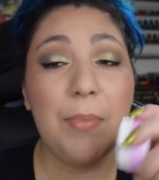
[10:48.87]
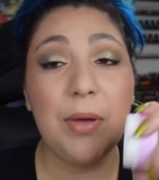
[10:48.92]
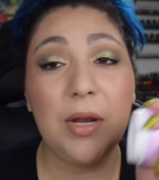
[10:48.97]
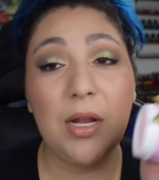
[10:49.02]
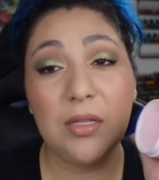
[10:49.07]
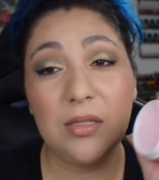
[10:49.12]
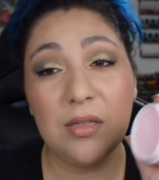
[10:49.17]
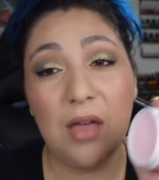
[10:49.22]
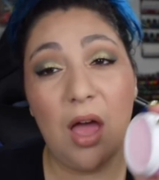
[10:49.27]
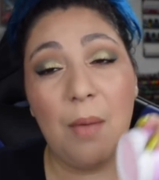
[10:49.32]
But
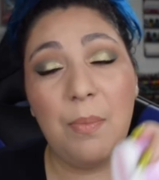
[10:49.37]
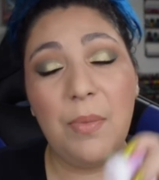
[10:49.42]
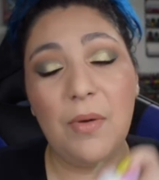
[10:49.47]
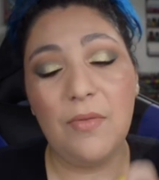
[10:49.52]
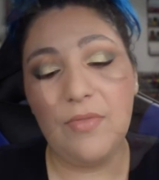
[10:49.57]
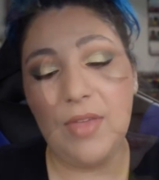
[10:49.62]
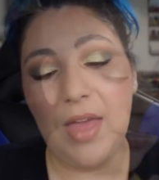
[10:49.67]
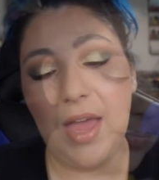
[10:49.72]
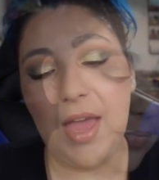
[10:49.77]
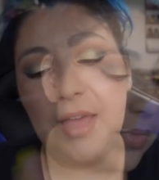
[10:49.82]
on top
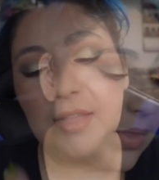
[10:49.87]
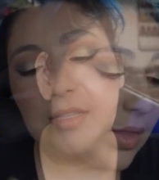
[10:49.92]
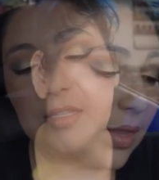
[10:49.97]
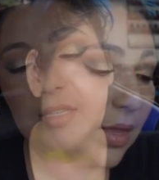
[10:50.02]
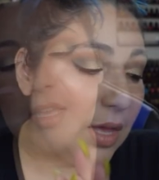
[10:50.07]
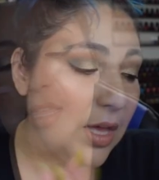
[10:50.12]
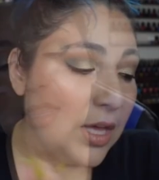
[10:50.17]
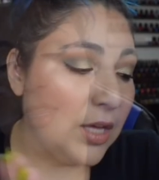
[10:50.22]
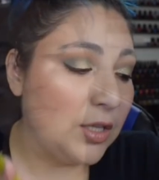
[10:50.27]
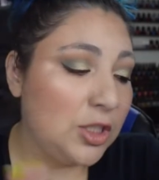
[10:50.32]
of
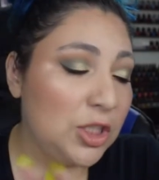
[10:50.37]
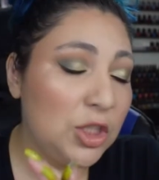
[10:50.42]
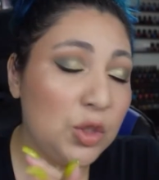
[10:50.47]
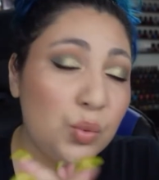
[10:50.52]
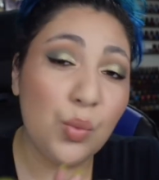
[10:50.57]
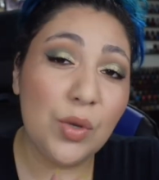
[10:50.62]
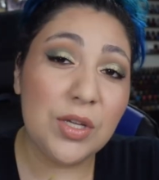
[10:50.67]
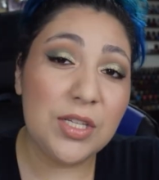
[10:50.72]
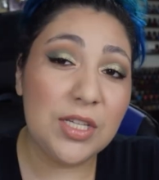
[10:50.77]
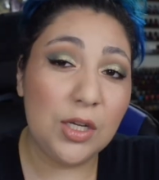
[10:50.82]
that, it just
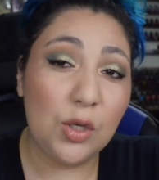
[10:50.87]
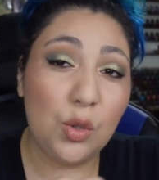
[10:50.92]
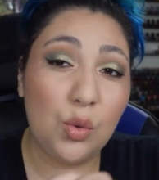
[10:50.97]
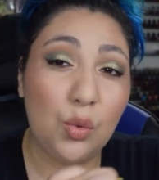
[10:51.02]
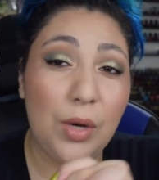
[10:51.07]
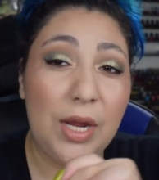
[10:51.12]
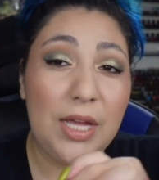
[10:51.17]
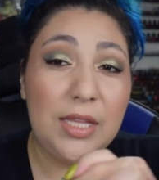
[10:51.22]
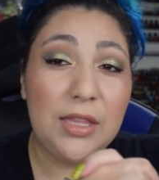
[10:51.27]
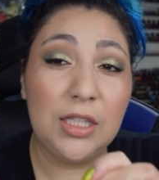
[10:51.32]
wasn't
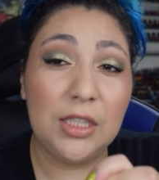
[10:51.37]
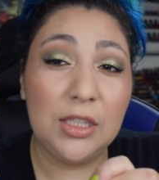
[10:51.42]
great.